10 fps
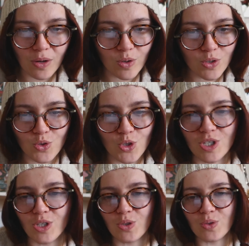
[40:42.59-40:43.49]
I wanted to
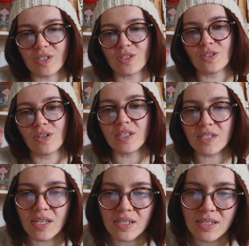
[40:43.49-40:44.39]
just include it. So it
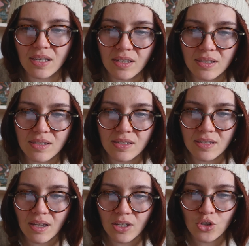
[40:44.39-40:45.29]
says
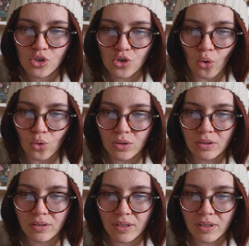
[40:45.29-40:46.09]
it's sold,